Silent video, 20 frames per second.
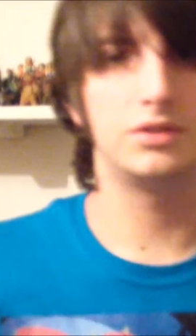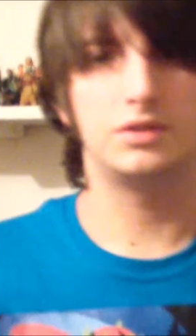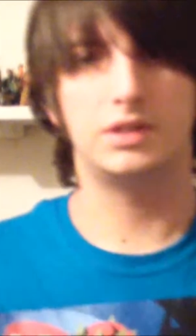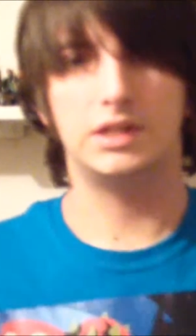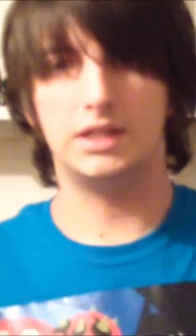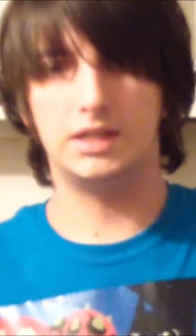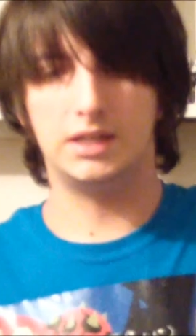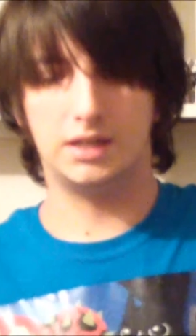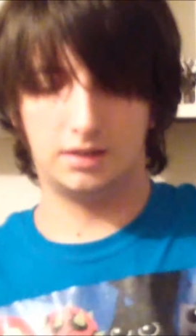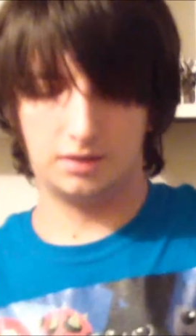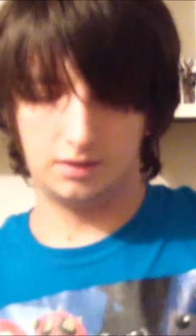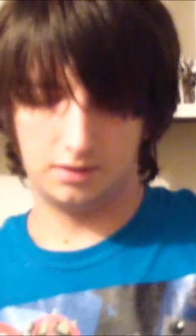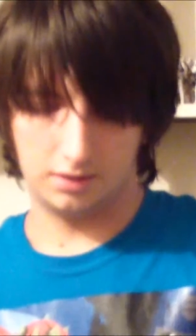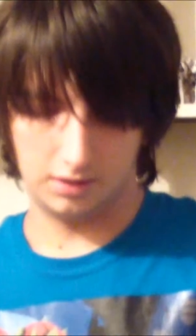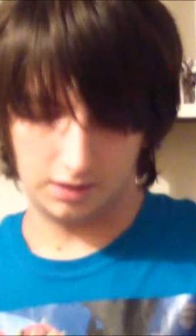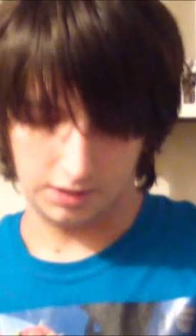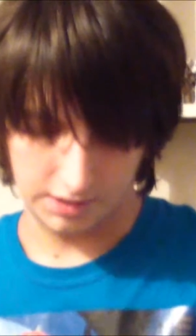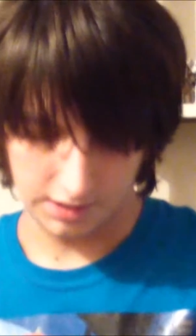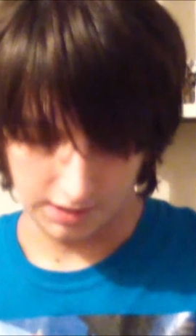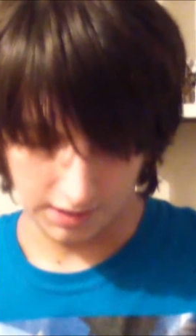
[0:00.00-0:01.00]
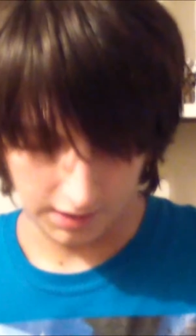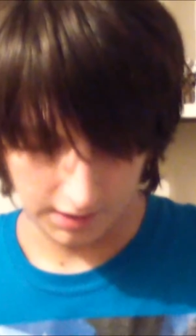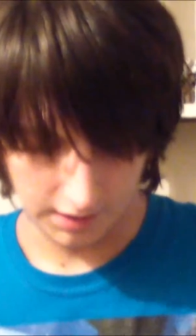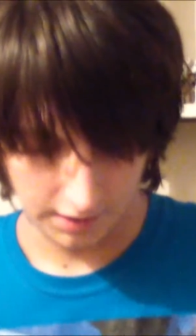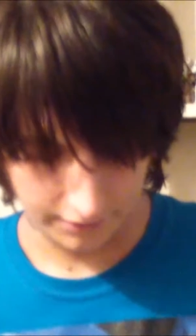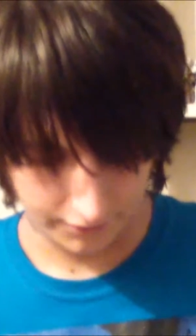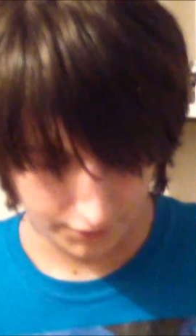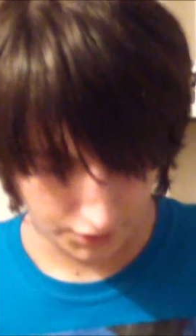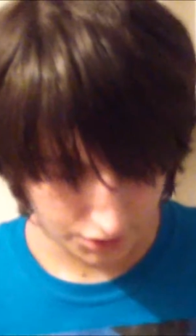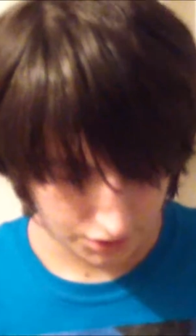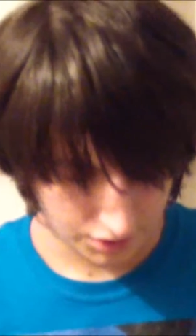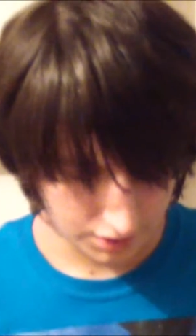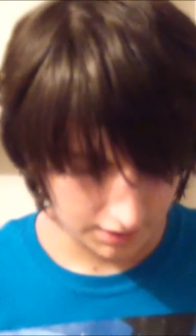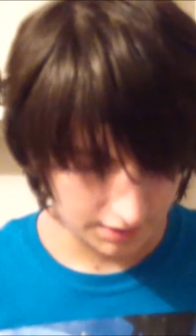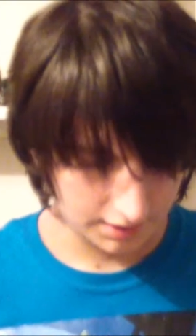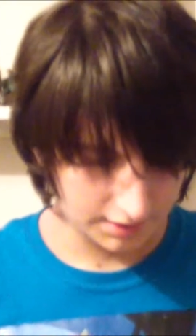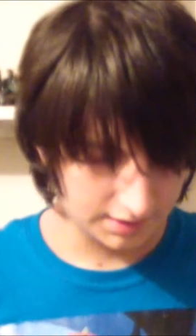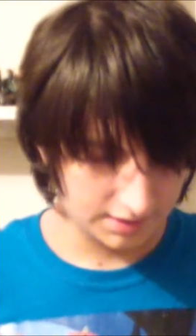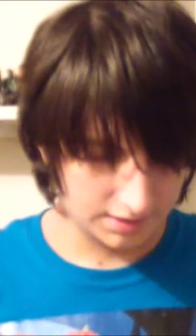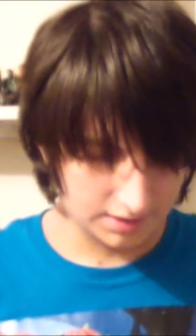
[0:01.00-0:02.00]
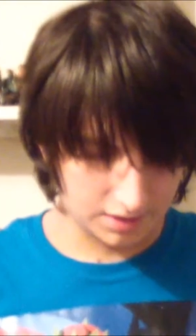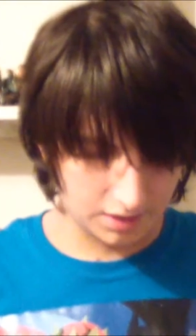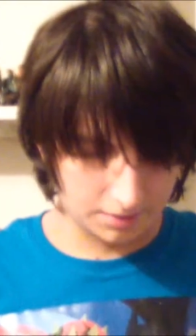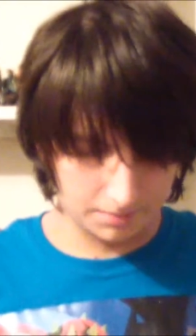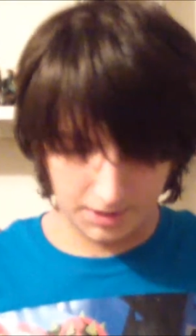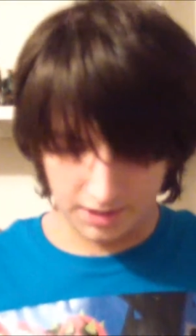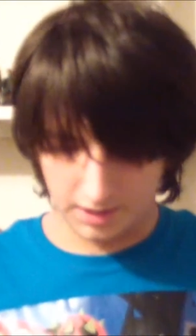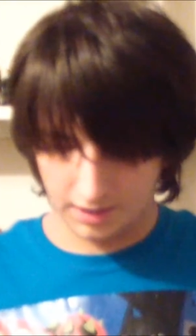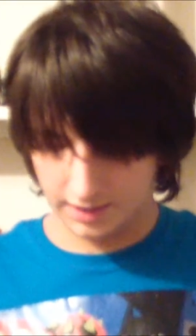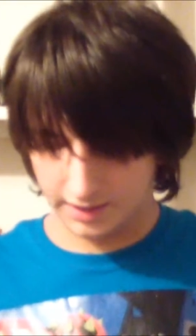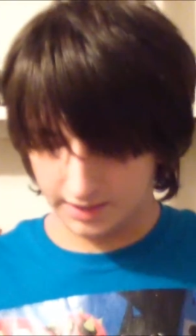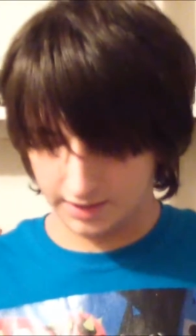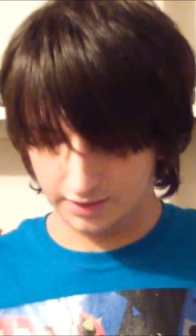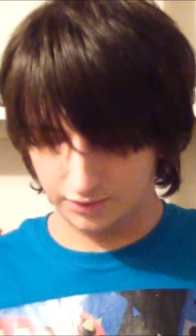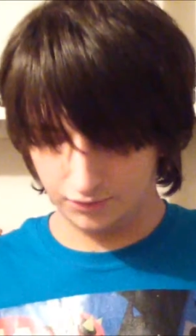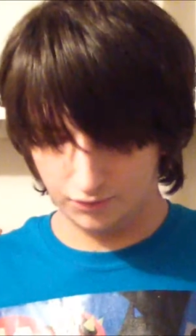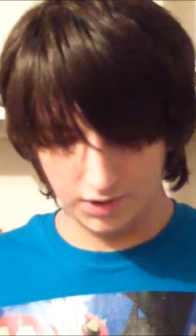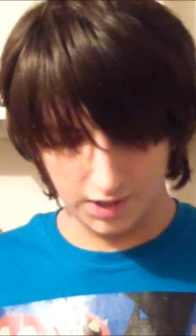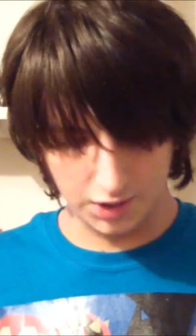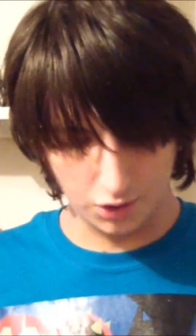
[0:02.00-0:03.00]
the 1999 version. Now this is going to be like really